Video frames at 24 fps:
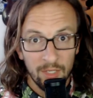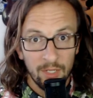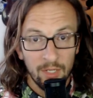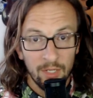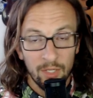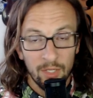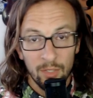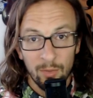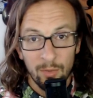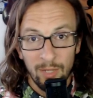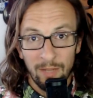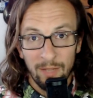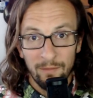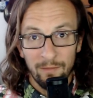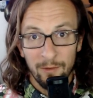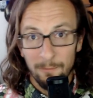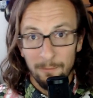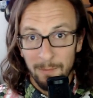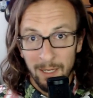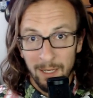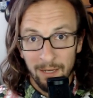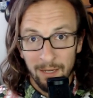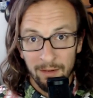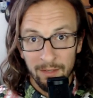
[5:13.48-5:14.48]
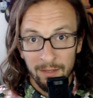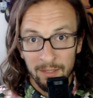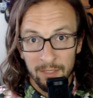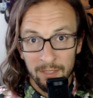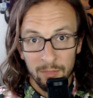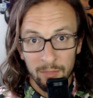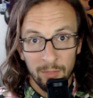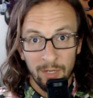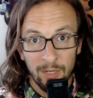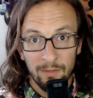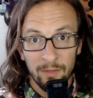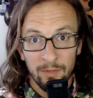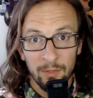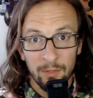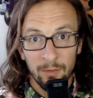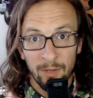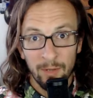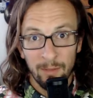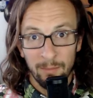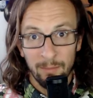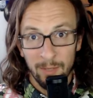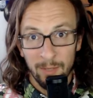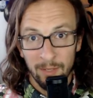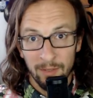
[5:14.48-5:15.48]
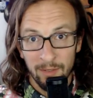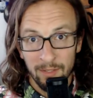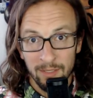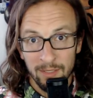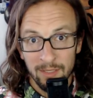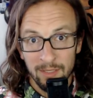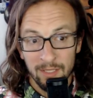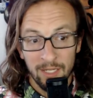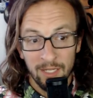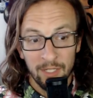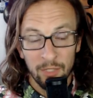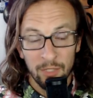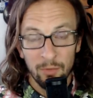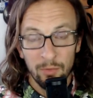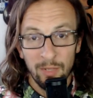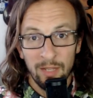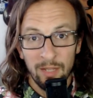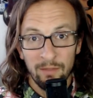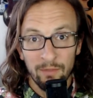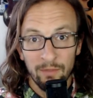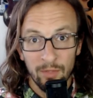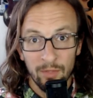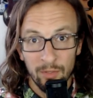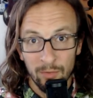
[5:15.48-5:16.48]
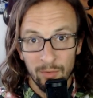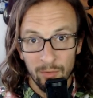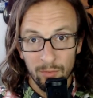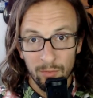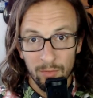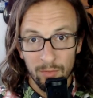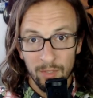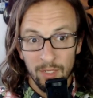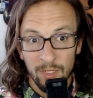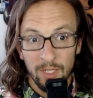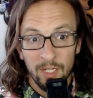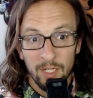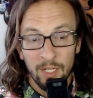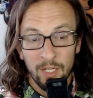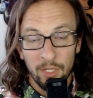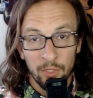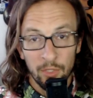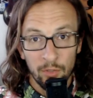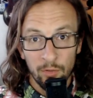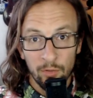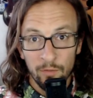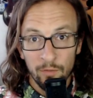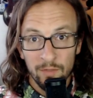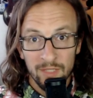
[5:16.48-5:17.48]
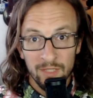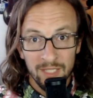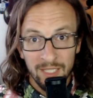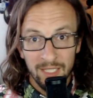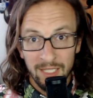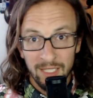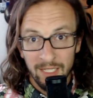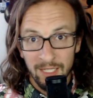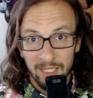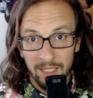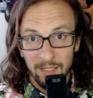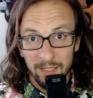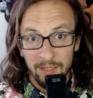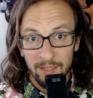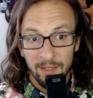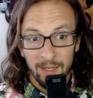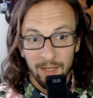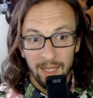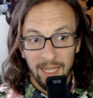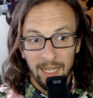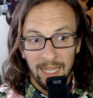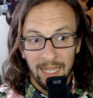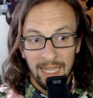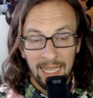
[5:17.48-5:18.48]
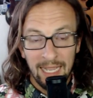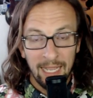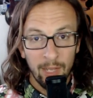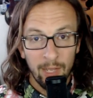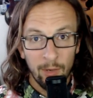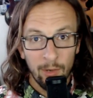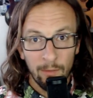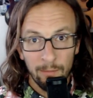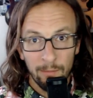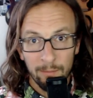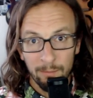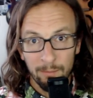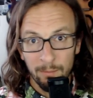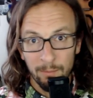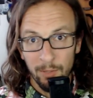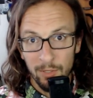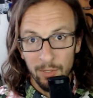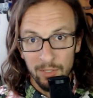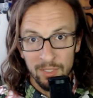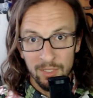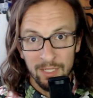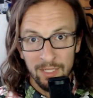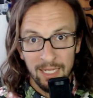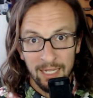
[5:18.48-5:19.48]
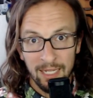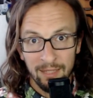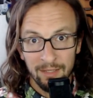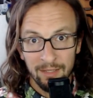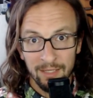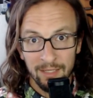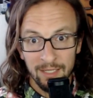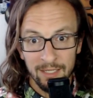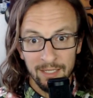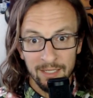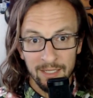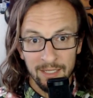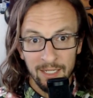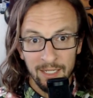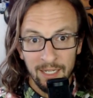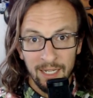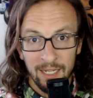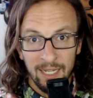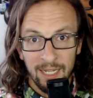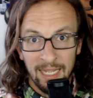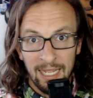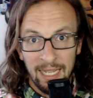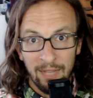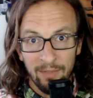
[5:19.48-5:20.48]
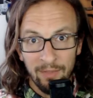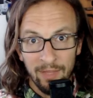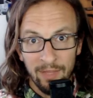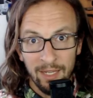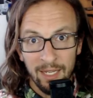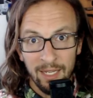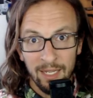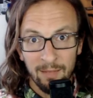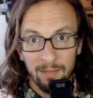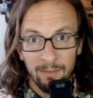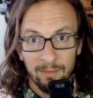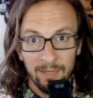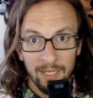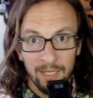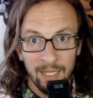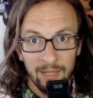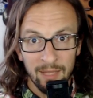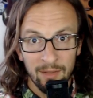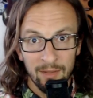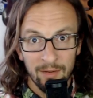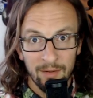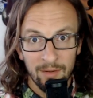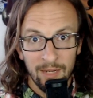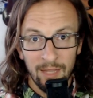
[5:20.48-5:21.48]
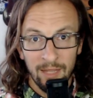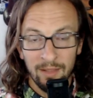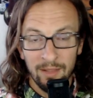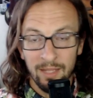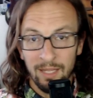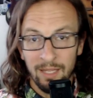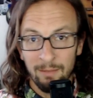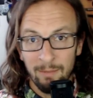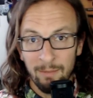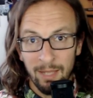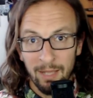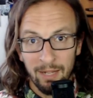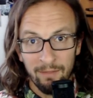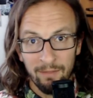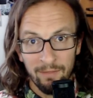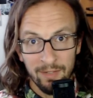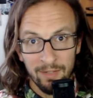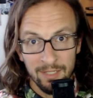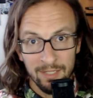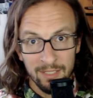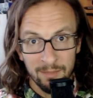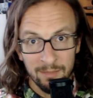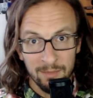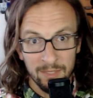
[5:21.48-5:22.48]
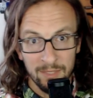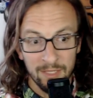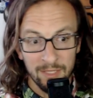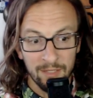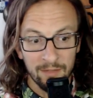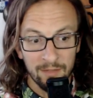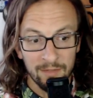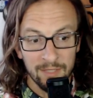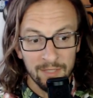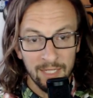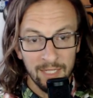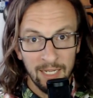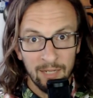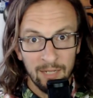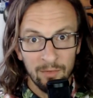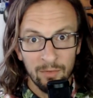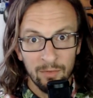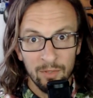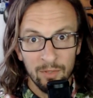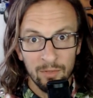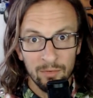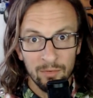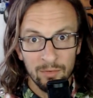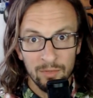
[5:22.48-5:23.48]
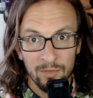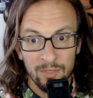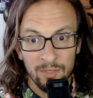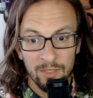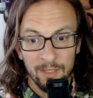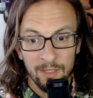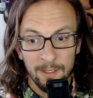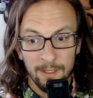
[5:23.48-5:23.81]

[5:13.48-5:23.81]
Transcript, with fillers: you have your parents, you have your grandparents, and you have you. You've seen how personalities how they can come together and how they can manifest themselves, how those